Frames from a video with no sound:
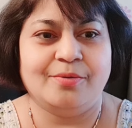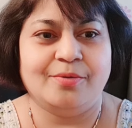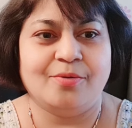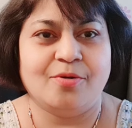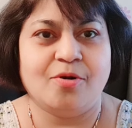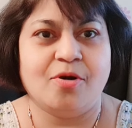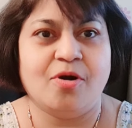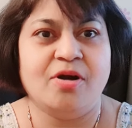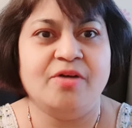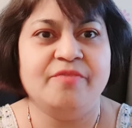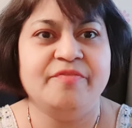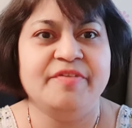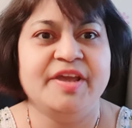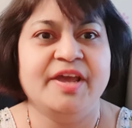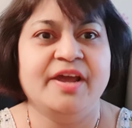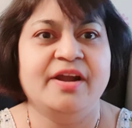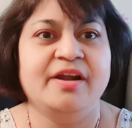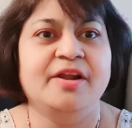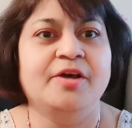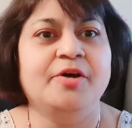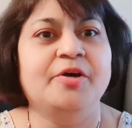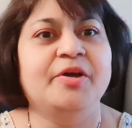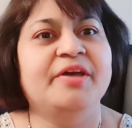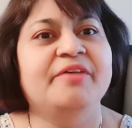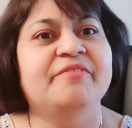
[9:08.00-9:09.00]
Or we are
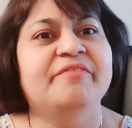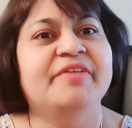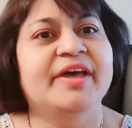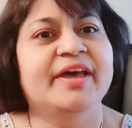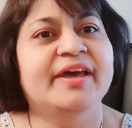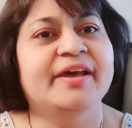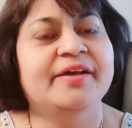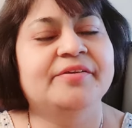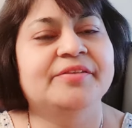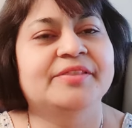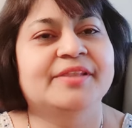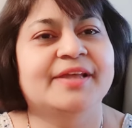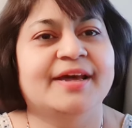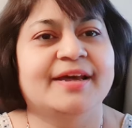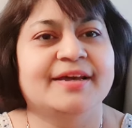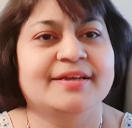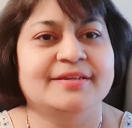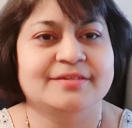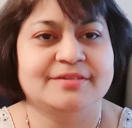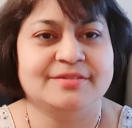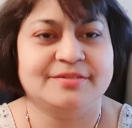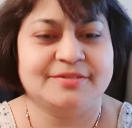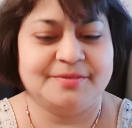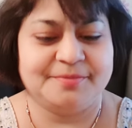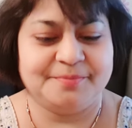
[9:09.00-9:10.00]
now aware
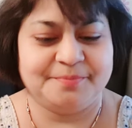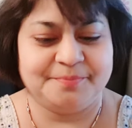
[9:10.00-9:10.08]
that